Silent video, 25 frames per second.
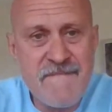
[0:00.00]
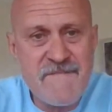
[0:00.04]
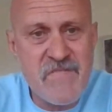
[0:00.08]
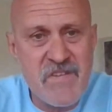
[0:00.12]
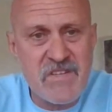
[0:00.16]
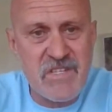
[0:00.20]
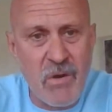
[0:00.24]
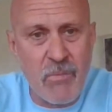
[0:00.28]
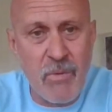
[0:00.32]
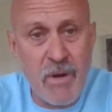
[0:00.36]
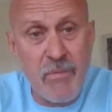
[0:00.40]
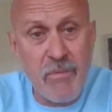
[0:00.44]

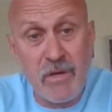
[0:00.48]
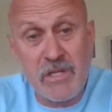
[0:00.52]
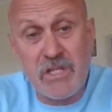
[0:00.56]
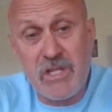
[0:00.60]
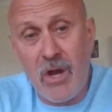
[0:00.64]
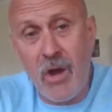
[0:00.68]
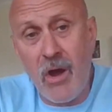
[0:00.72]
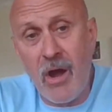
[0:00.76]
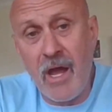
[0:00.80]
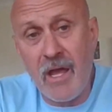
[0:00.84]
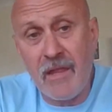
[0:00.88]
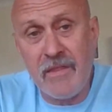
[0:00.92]
So we
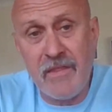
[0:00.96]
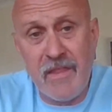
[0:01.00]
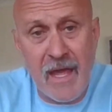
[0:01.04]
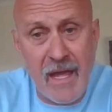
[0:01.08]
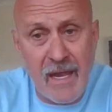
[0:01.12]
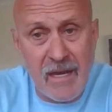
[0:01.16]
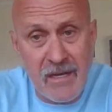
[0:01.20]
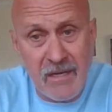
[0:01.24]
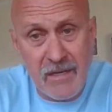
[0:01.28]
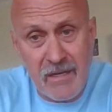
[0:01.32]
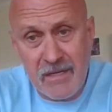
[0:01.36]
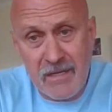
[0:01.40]
retired
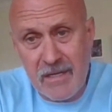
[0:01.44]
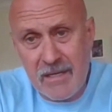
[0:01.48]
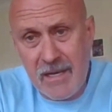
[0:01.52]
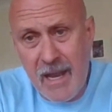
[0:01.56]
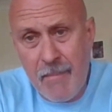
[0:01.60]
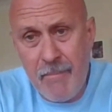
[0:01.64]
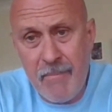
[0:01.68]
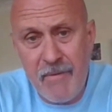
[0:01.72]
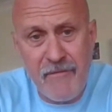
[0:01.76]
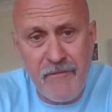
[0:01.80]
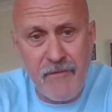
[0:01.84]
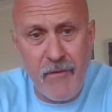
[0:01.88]
that
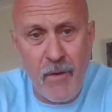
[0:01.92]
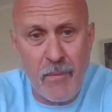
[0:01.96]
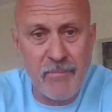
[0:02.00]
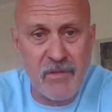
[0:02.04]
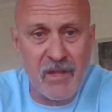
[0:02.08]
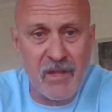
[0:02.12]
number from the